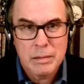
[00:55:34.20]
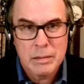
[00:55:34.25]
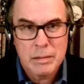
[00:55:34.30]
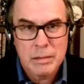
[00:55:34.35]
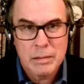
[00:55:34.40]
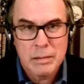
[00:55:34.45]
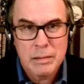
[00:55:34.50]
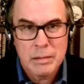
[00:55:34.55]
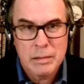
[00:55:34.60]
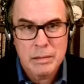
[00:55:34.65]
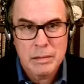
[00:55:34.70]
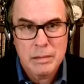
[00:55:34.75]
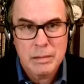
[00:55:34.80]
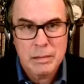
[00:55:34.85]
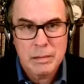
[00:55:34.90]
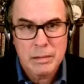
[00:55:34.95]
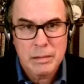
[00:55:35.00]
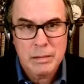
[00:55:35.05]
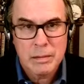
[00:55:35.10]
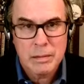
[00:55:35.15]

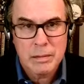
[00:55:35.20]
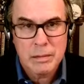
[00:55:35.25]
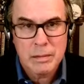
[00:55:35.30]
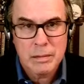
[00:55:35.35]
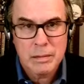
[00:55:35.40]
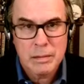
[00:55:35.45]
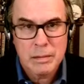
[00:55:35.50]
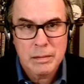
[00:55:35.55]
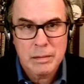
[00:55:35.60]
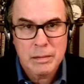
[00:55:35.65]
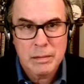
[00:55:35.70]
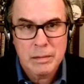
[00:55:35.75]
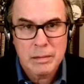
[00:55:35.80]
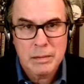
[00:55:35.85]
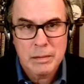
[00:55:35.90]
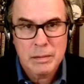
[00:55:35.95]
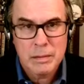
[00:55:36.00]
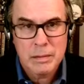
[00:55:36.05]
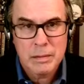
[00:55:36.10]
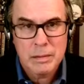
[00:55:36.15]

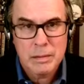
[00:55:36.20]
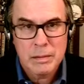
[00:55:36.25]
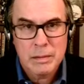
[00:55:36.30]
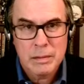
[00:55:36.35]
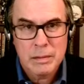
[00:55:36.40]
(not speaking)